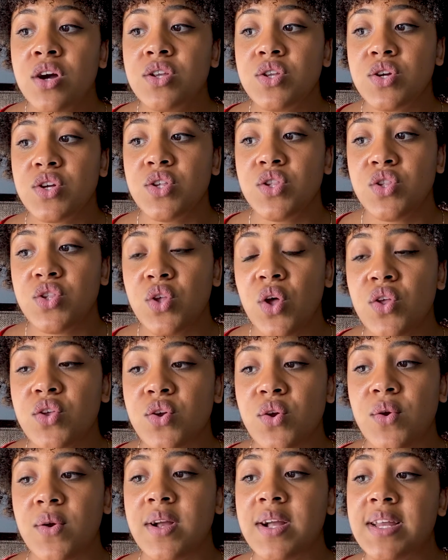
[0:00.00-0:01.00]
to
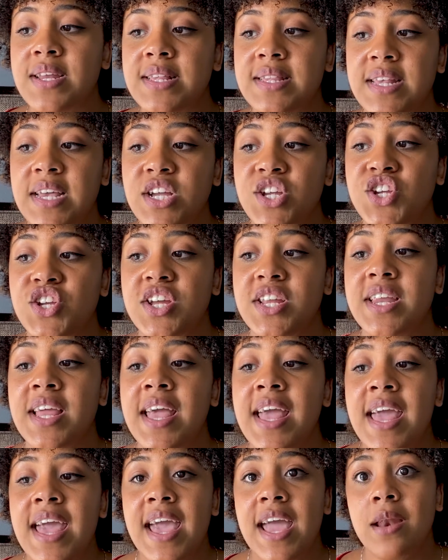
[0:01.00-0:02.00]
consult your
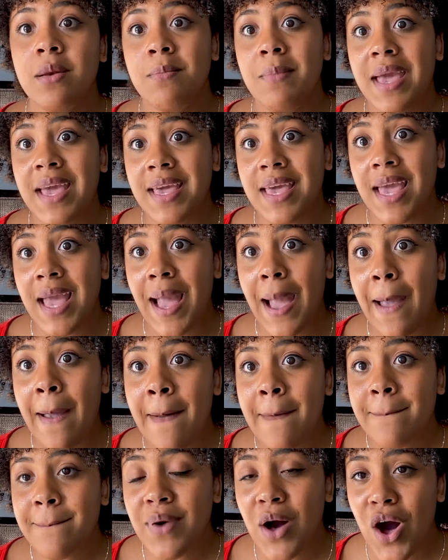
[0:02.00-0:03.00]
organization in making
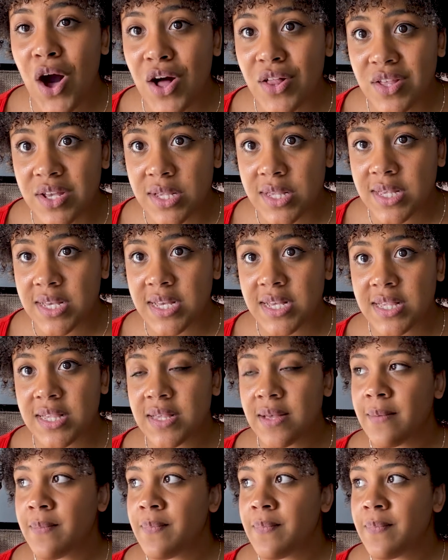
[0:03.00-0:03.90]
policies.